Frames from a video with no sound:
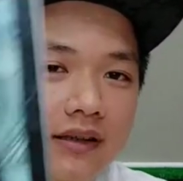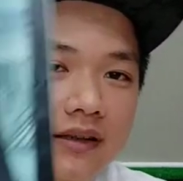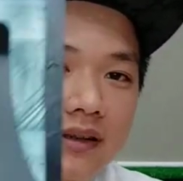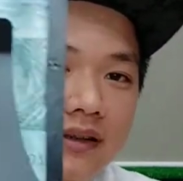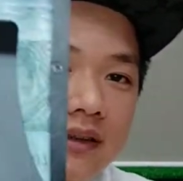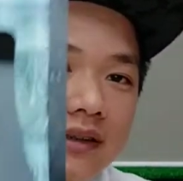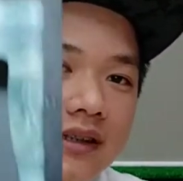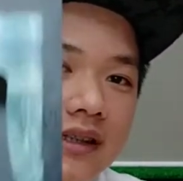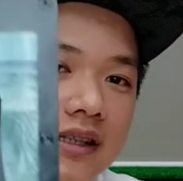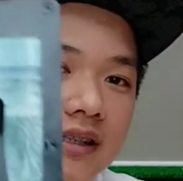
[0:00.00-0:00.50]

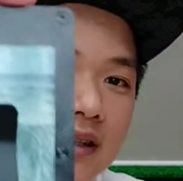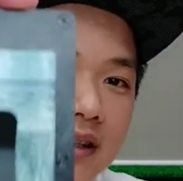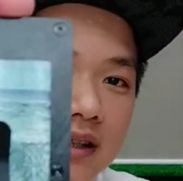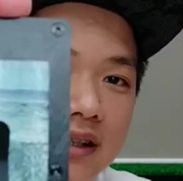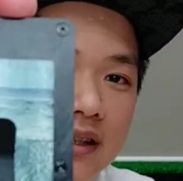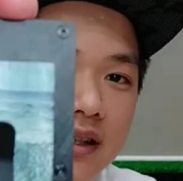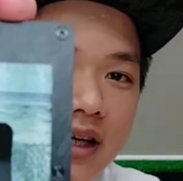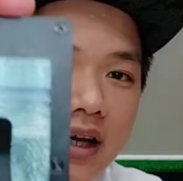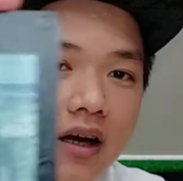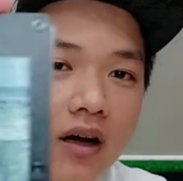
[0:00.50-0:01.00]
this is
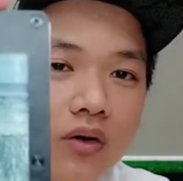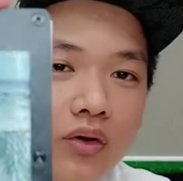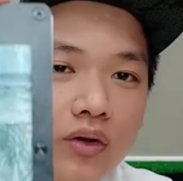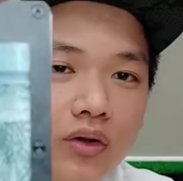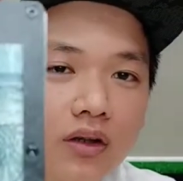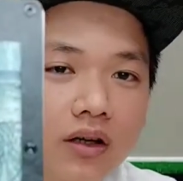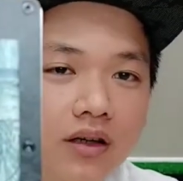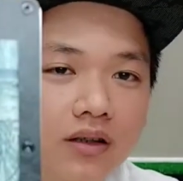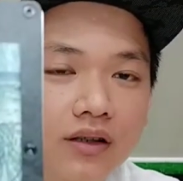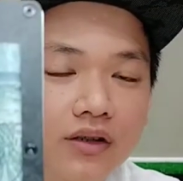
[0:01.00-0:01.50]
how you're
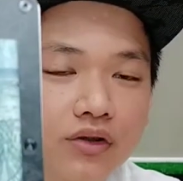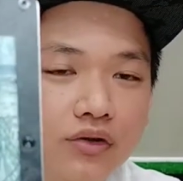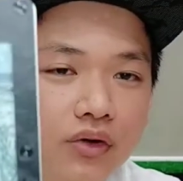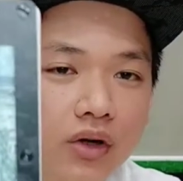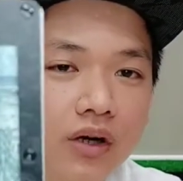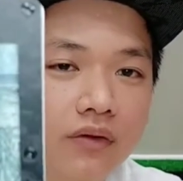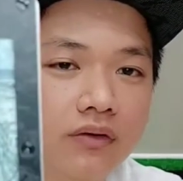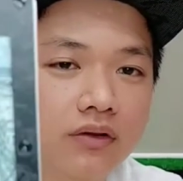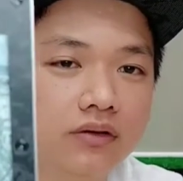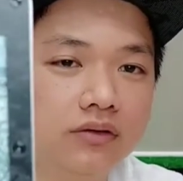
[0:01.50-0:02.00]
gonna
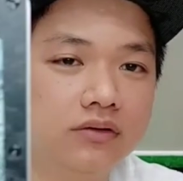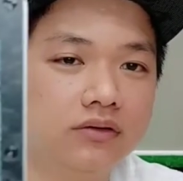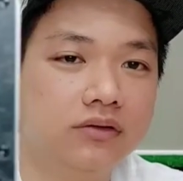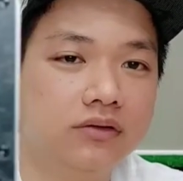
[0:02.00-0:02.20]
travel.